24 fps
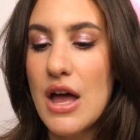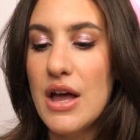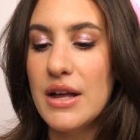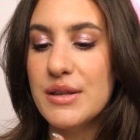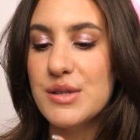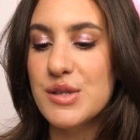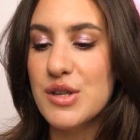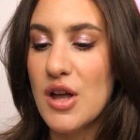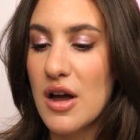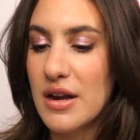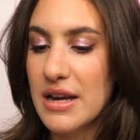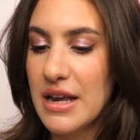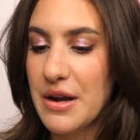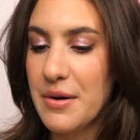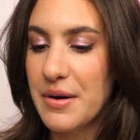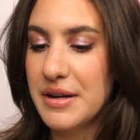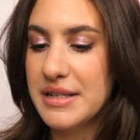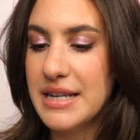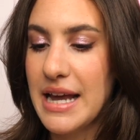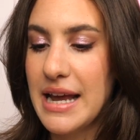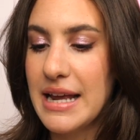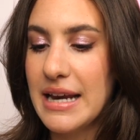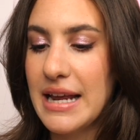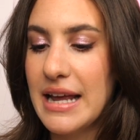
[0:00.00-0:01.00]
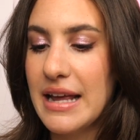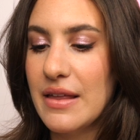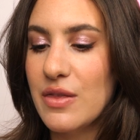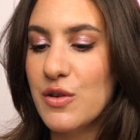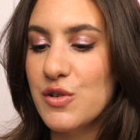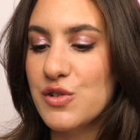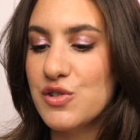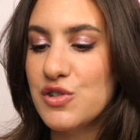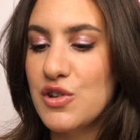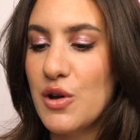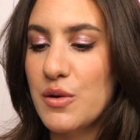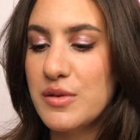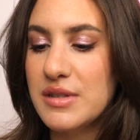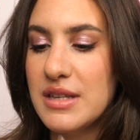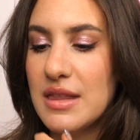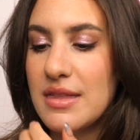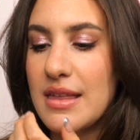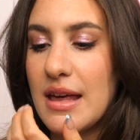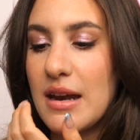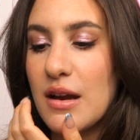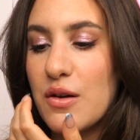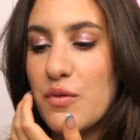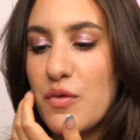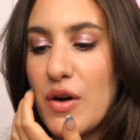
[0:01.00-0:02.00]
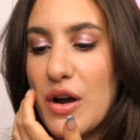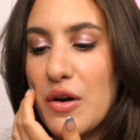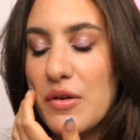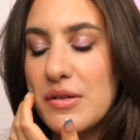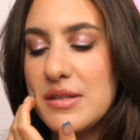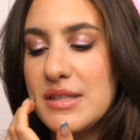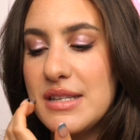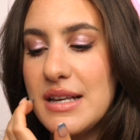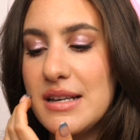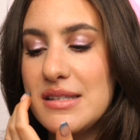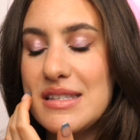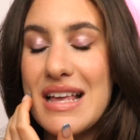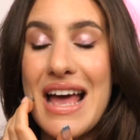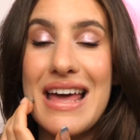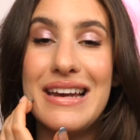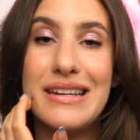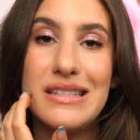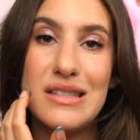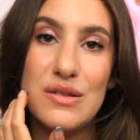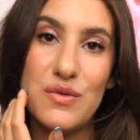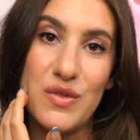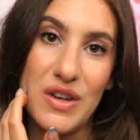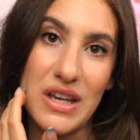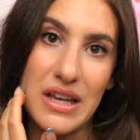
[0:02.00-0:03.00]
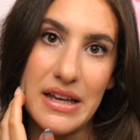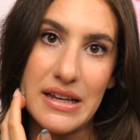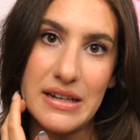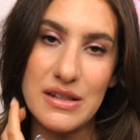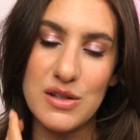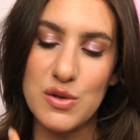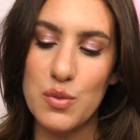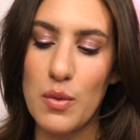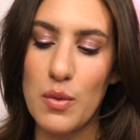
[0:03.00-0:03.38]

It's non-irritating, there's no synthetic fragrances, and it's vegan as